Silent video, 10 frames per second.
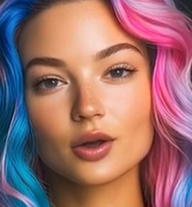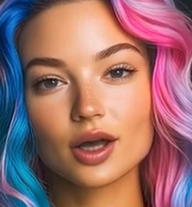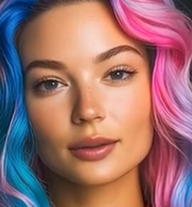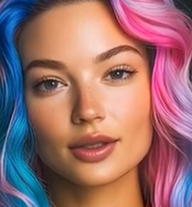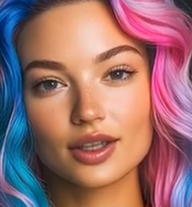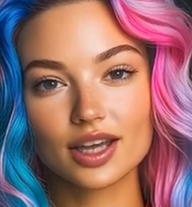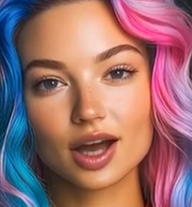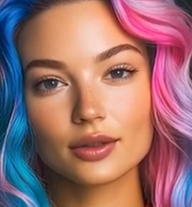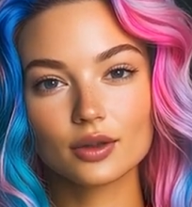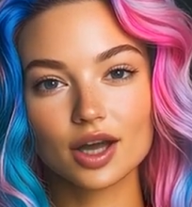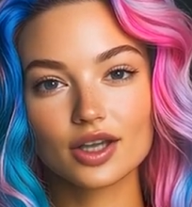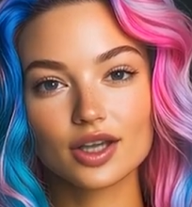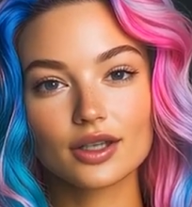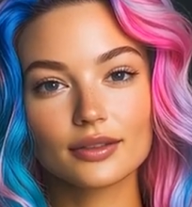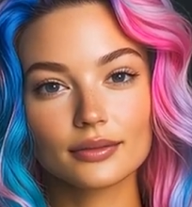It can be really
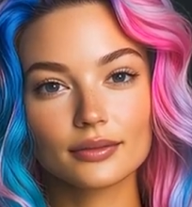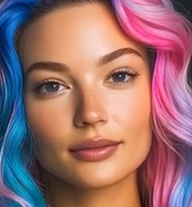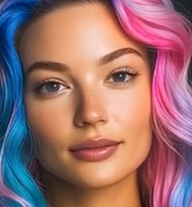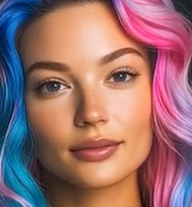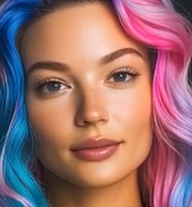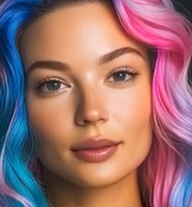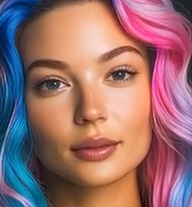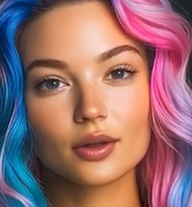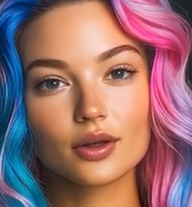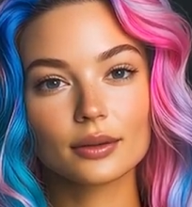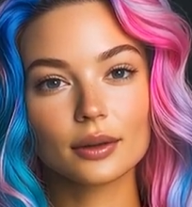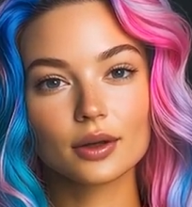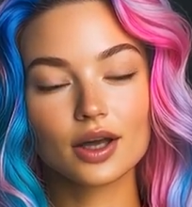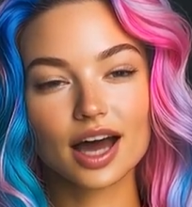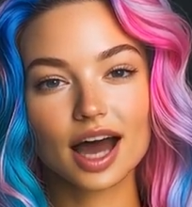frustrating, especially when it
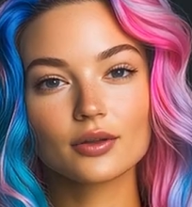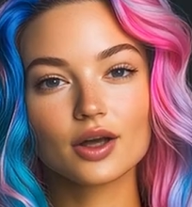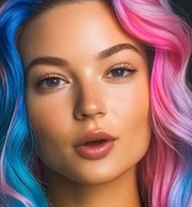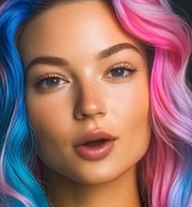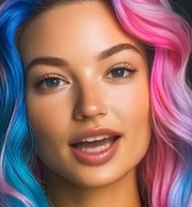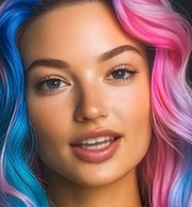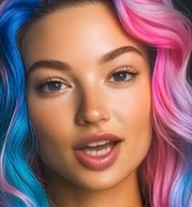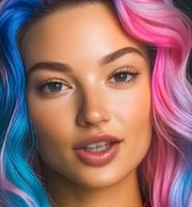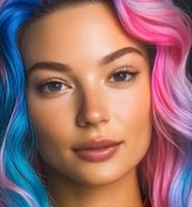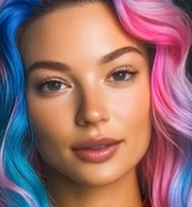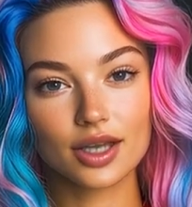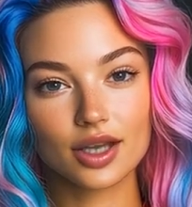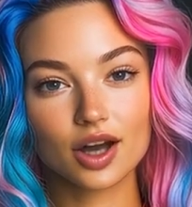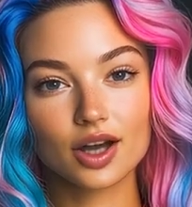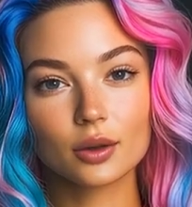comes to understanding temporary
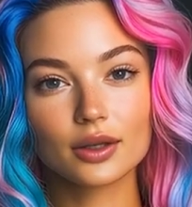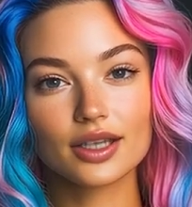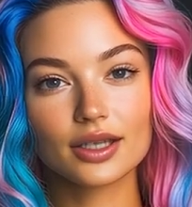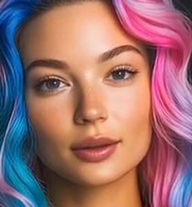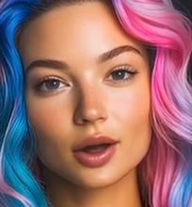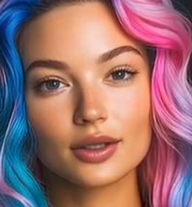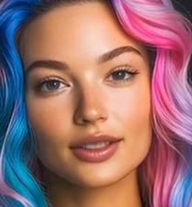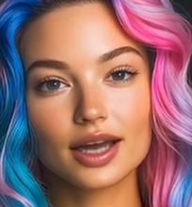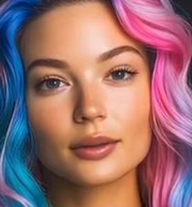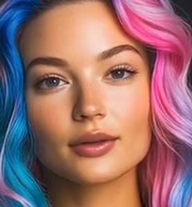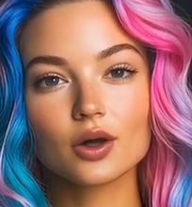object lifetimes in C++.